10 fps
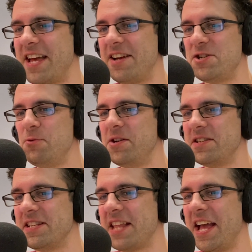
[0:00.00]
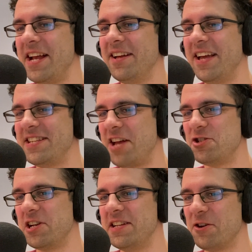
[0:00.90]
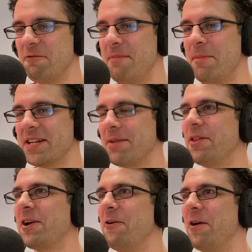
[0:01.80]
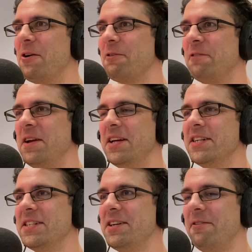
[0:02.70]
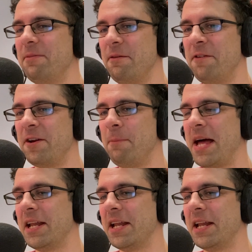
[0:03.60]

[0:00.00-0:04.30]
And I do wonder, did they intentionally sort of mimic some of the choreography from the final battle